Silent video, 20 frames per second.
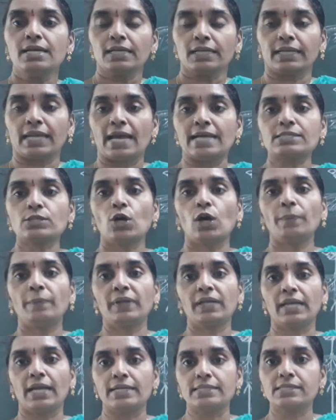
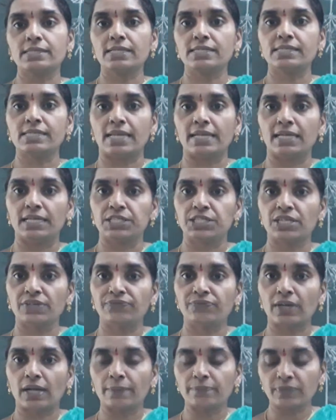Grasshopper gets its energy
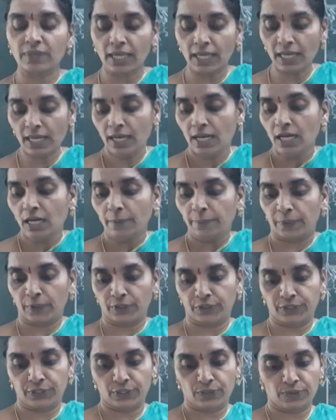from the
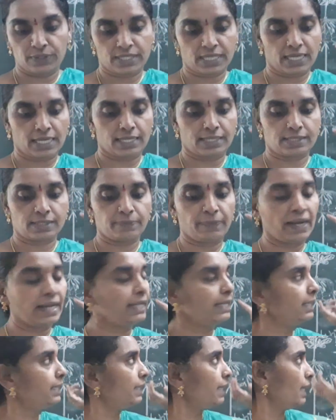producers by
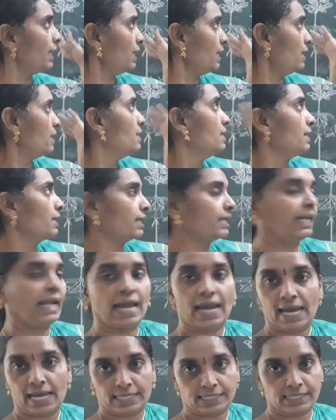eating
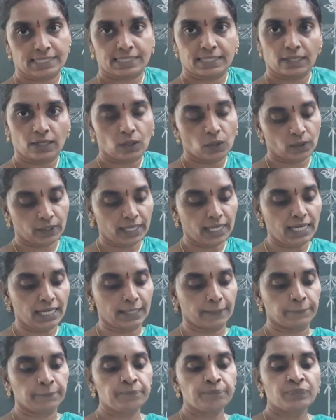grass.
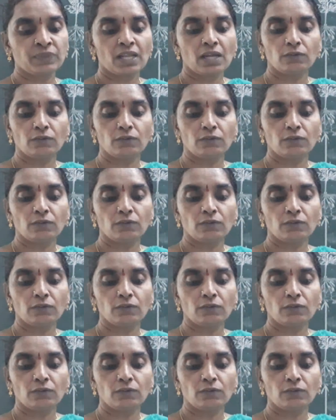Okay.